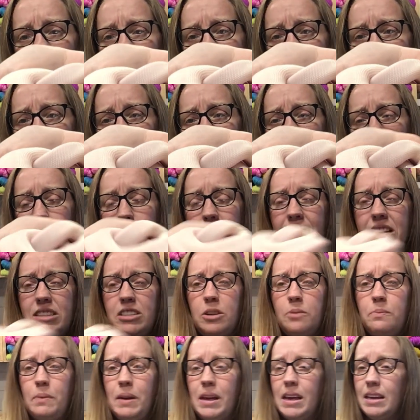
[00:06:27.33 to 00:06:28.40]
Kind of
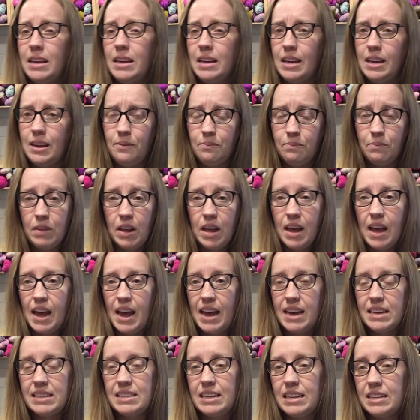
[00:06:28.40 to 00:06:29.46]
beigey pinky.
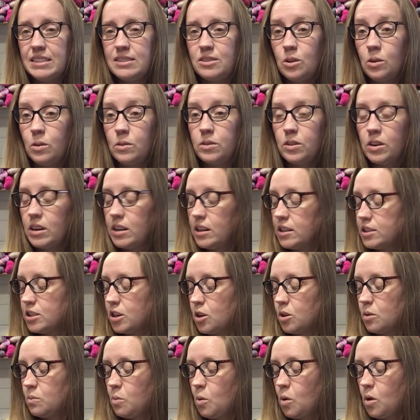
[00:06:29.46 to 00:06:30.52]
As he gets older, he'll
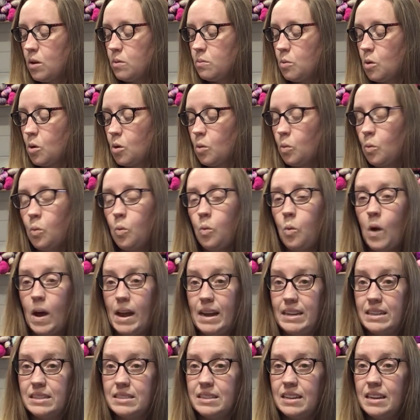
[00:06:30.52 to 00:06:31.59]
turn more and more
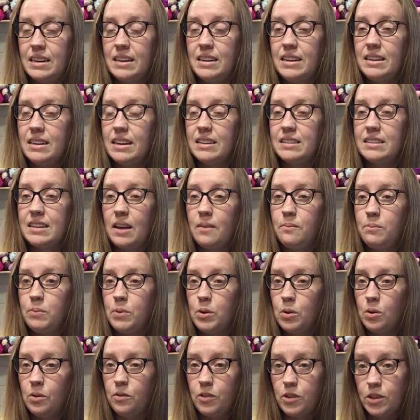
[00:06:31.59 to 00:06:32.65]
white, and he does have
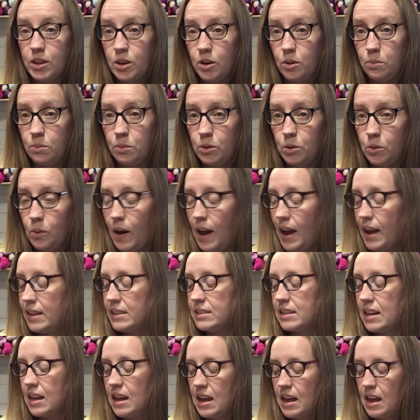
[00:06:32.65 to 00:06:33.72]
beautiful little blue eyes.
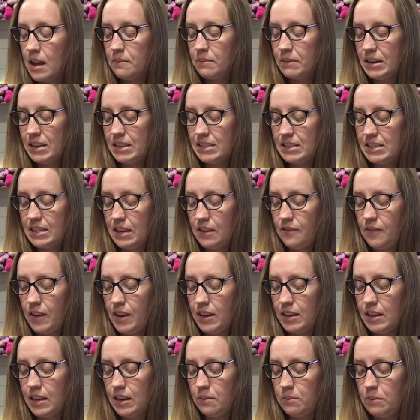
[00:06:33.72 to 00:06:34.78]
I'm gonna see if I can
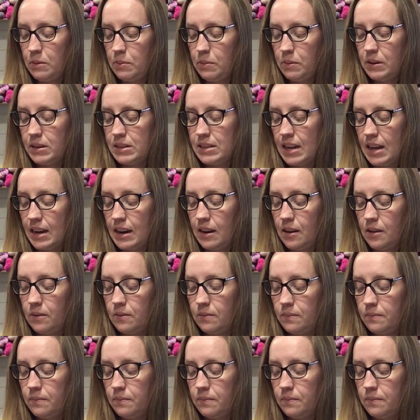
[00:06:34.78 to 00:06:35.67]
get him to put his head out.